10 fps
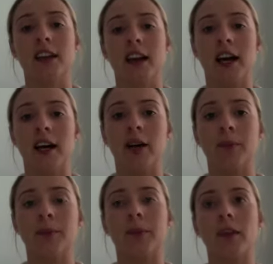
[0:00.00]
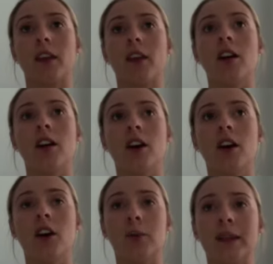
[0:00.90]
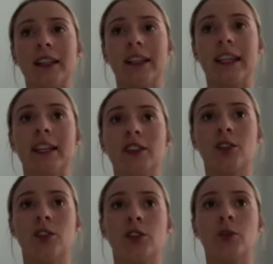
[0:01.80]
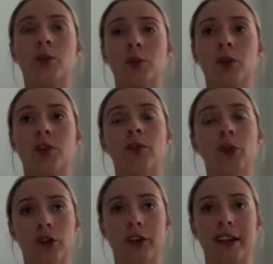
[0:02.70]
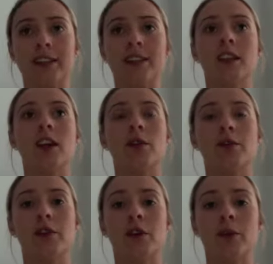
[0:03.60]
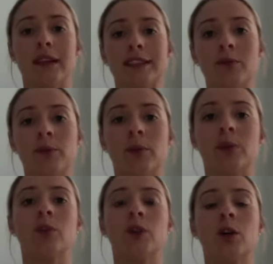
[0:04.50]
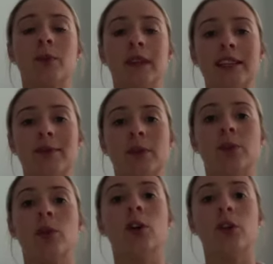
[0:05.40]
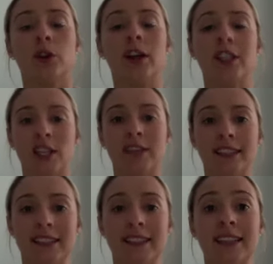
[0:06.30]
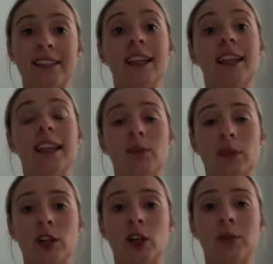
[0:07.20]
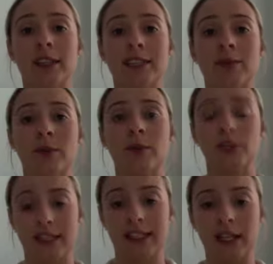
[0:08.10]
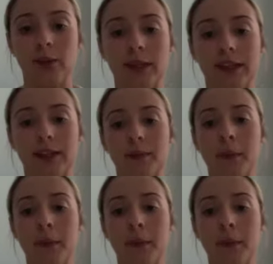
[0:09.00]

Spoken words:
her ability to progress from a simple meal to a complex meal, or achieve success with the complex meal to start with.